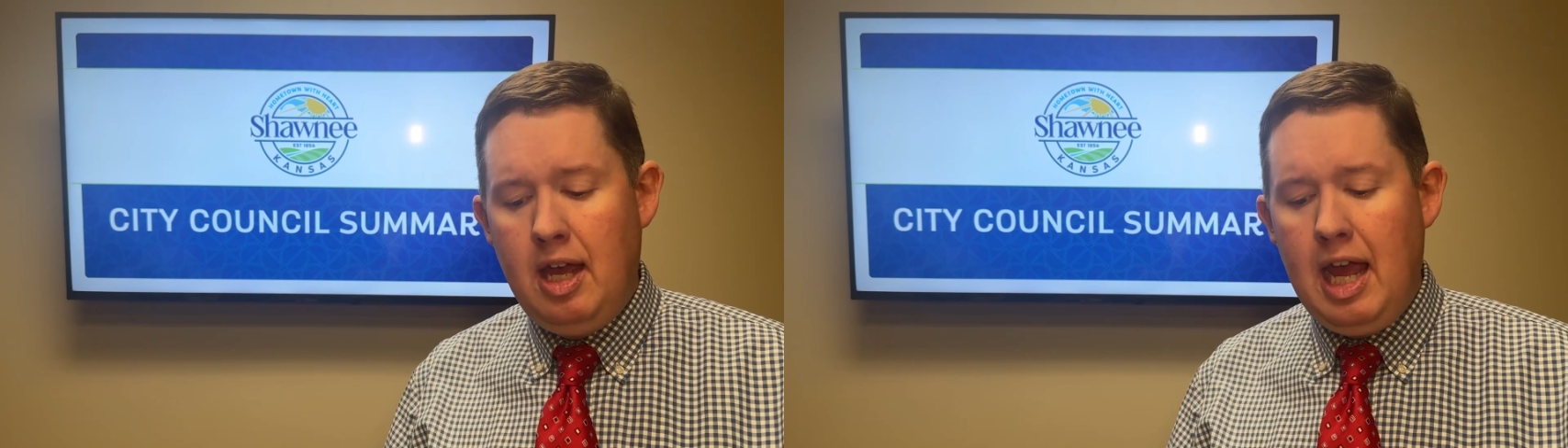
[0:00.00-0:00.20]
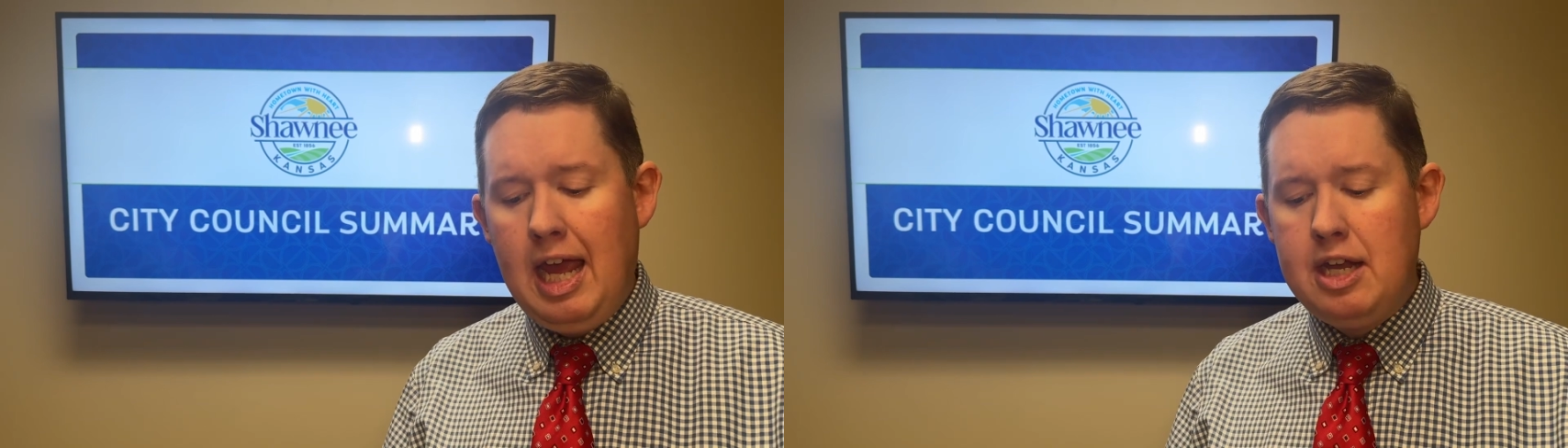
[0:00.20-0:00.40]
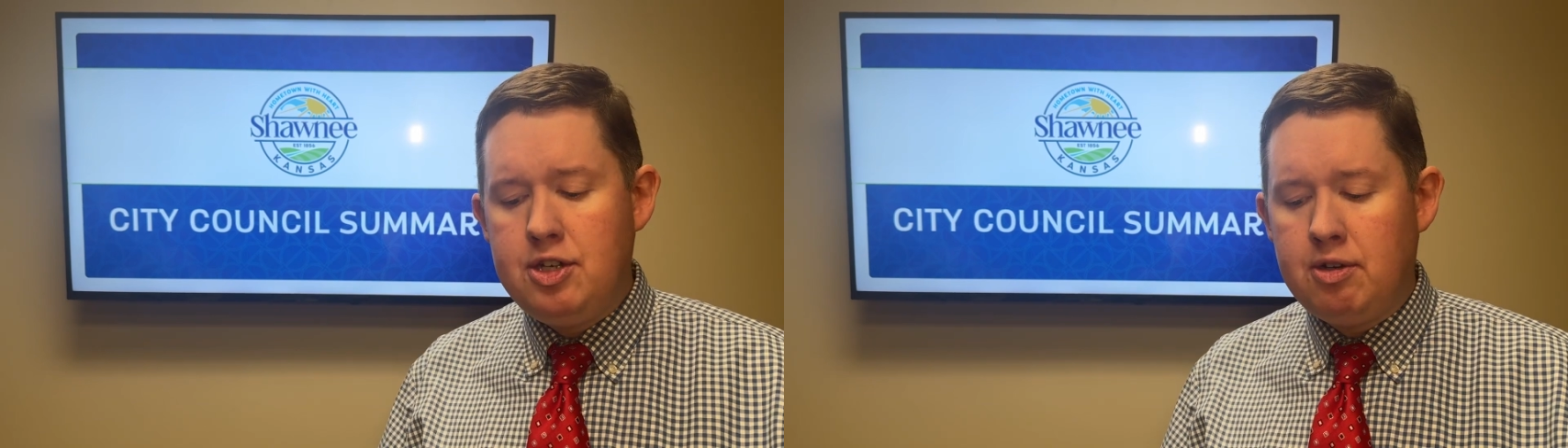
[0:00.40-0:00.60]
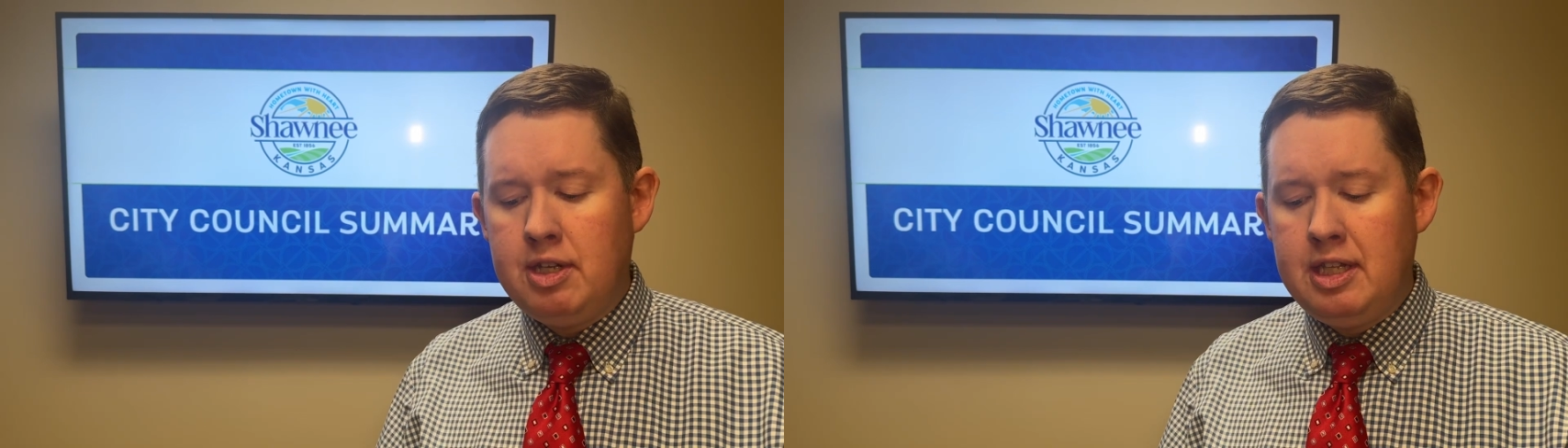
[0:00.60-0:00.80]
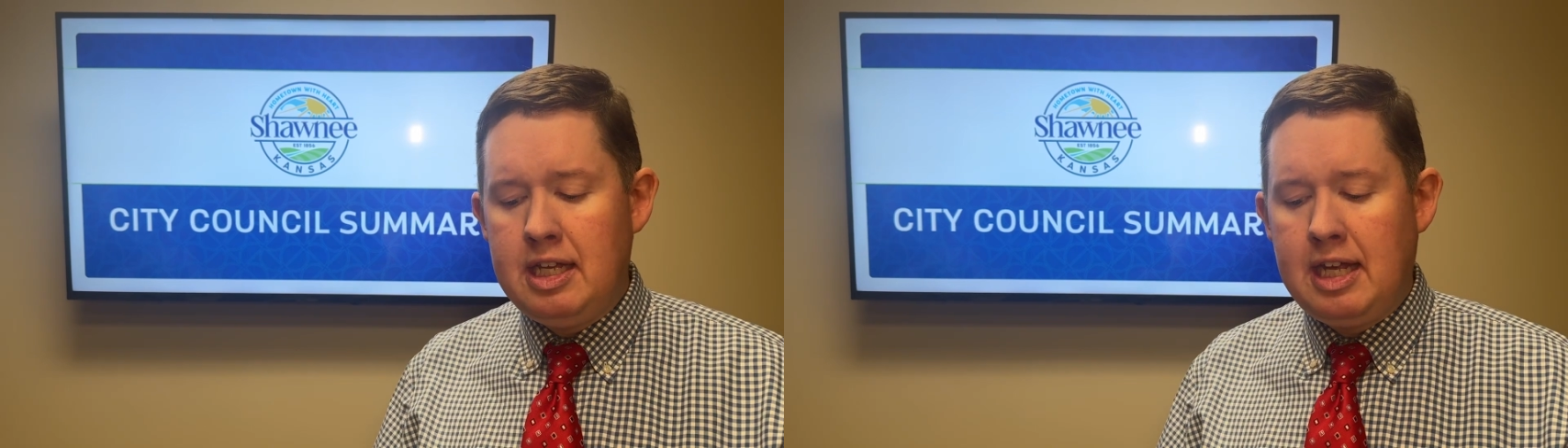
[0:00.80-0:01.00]
And
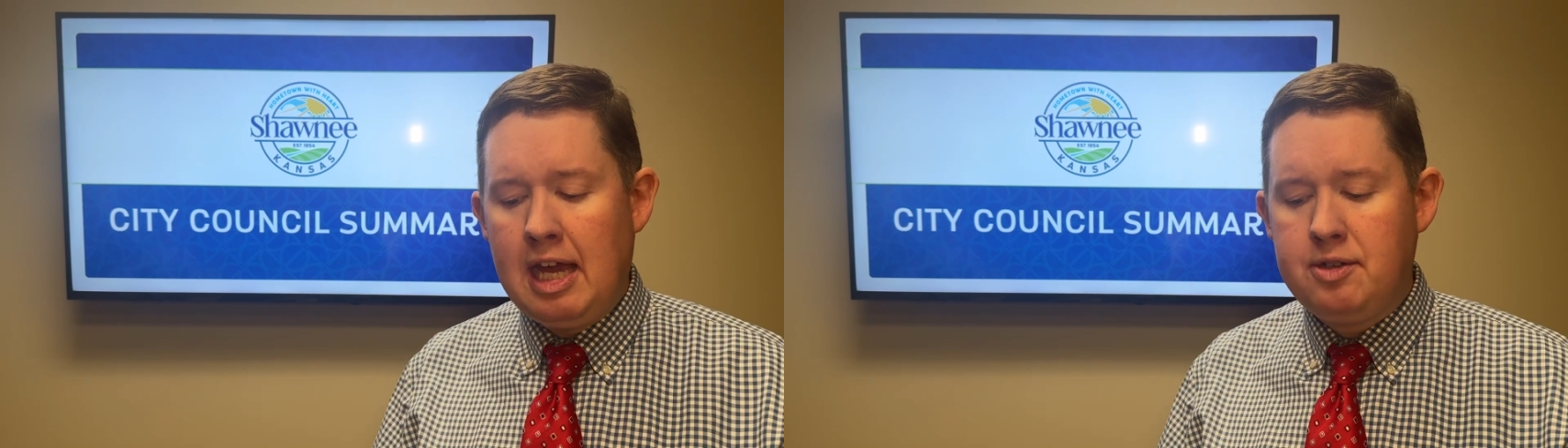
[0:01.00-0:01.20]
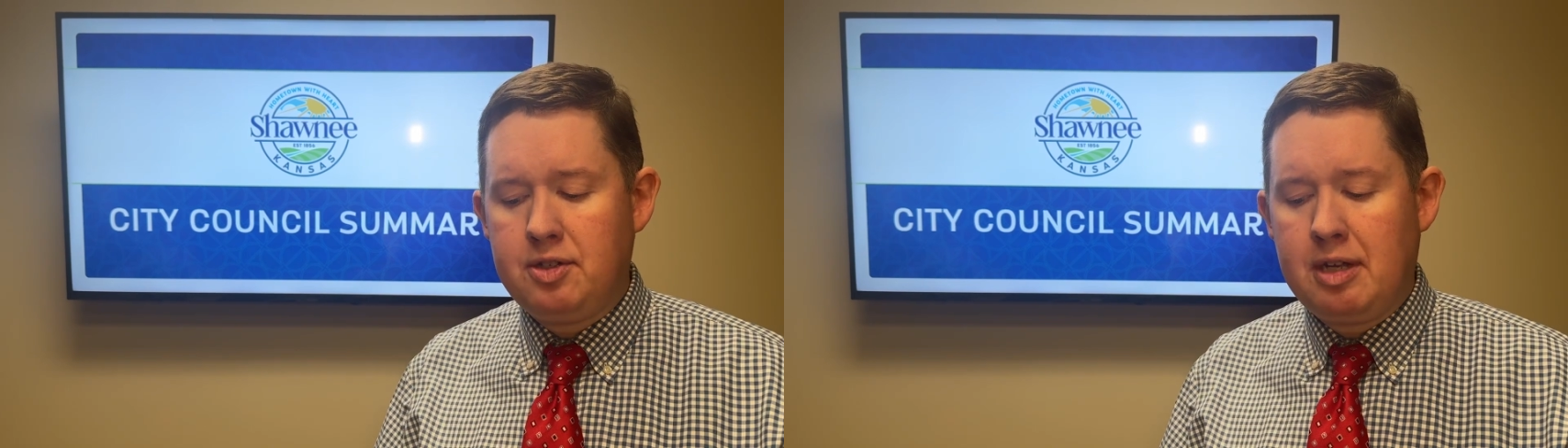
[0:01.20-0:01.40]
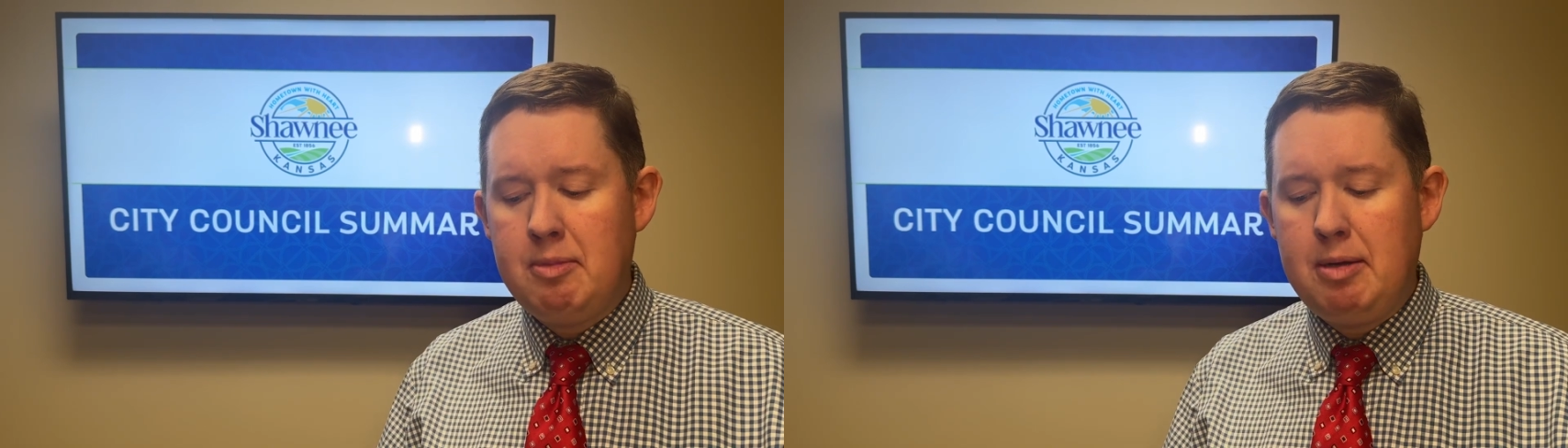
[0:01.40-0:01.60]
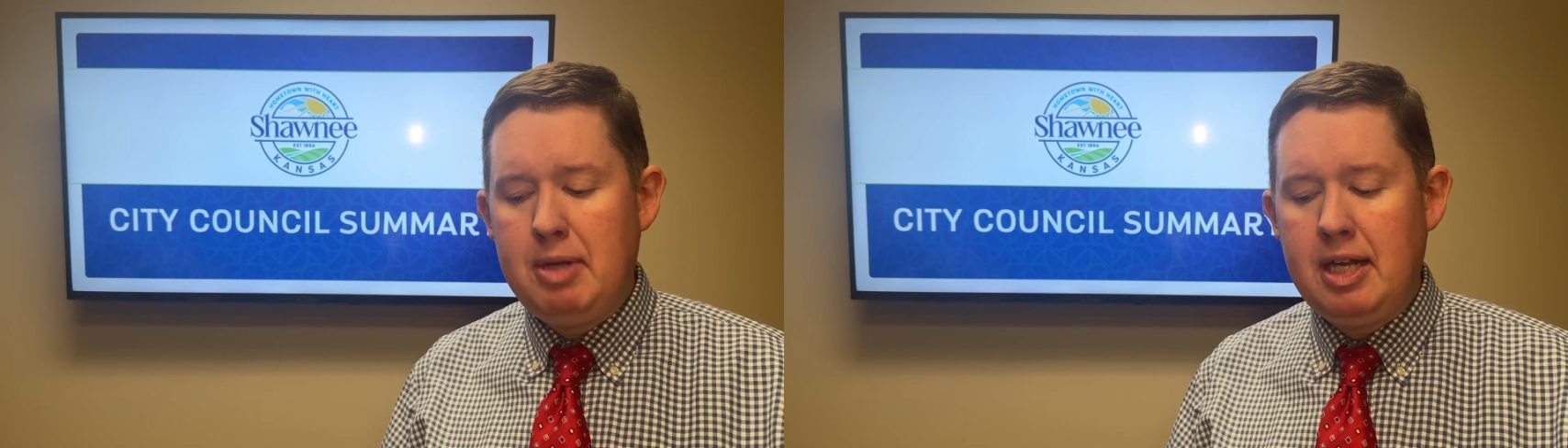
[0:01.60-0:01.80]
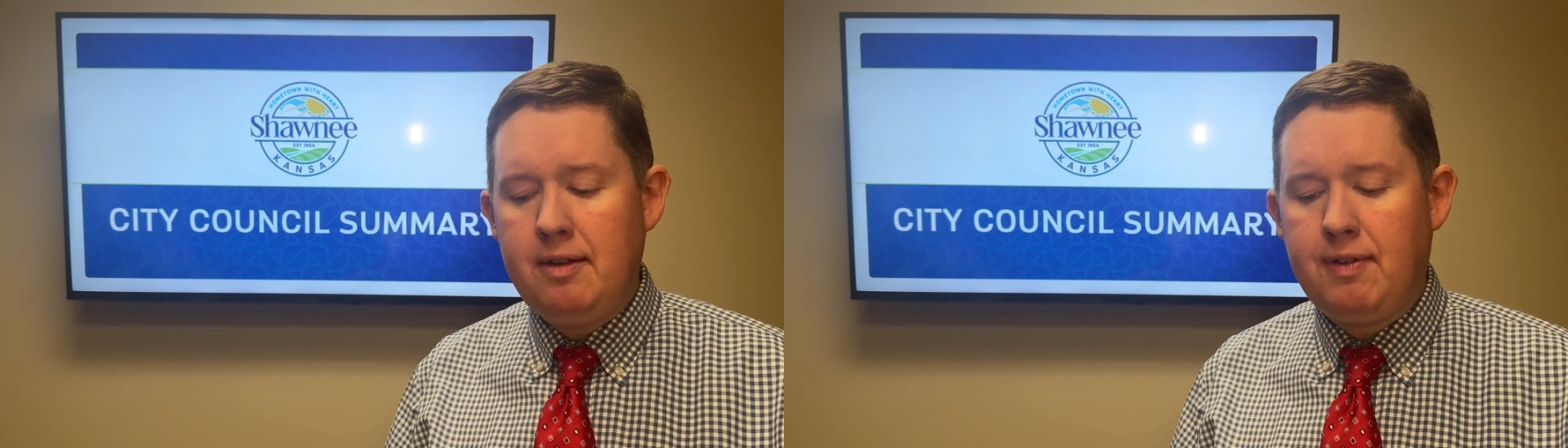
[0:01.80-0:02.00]
during the council committee meeting,